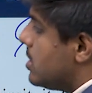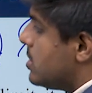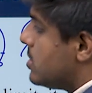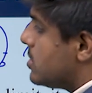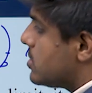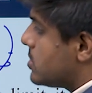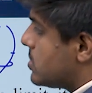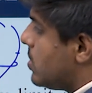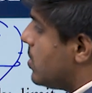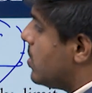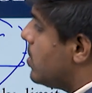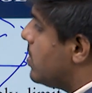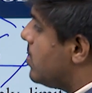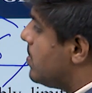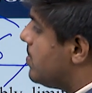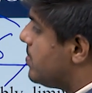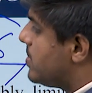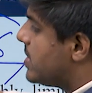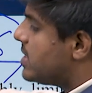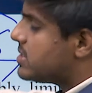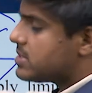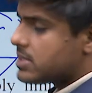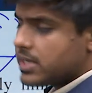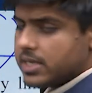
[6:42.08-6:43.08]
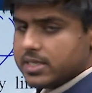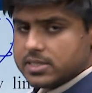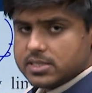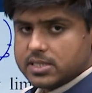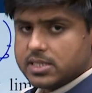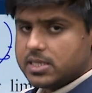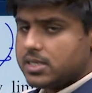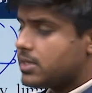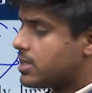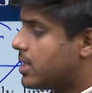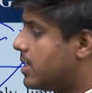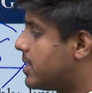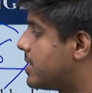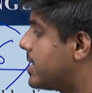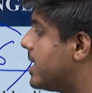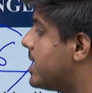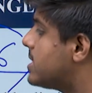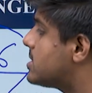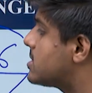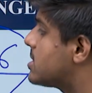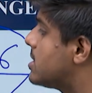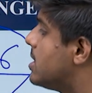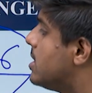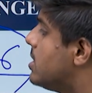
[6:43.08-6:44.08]
So this is the
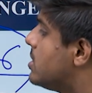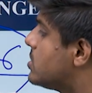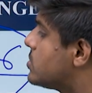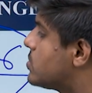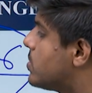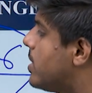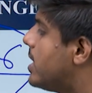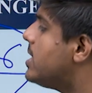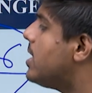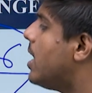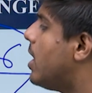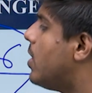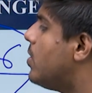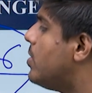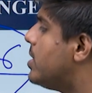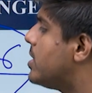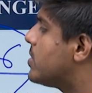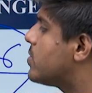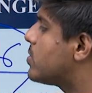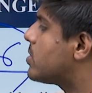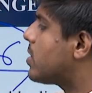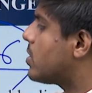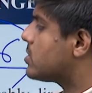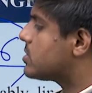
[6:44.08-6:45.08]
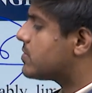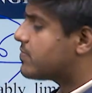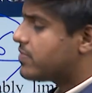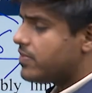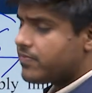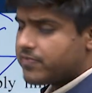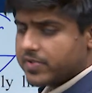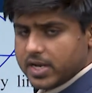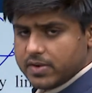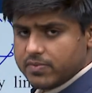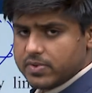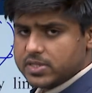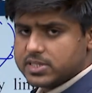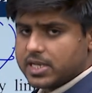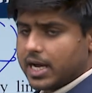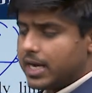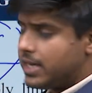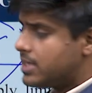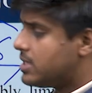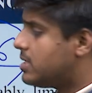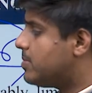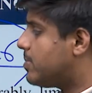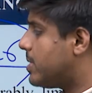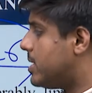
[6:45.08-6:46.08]
context. So anyhow, in 2015, we
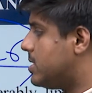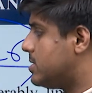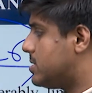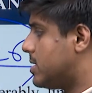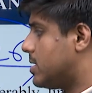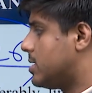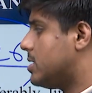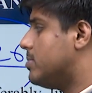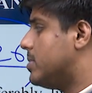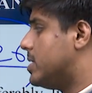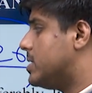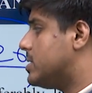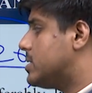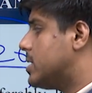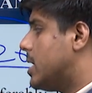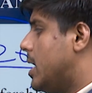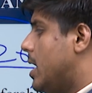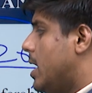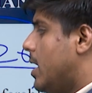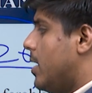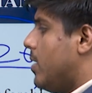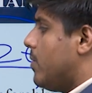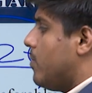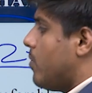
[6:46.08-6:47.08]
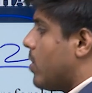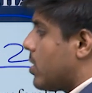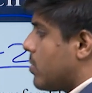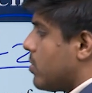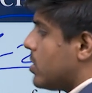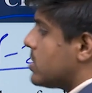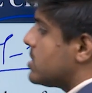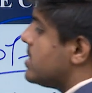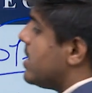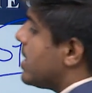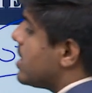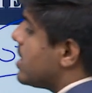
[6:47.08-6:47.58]
signed the Paris Agreement. What was the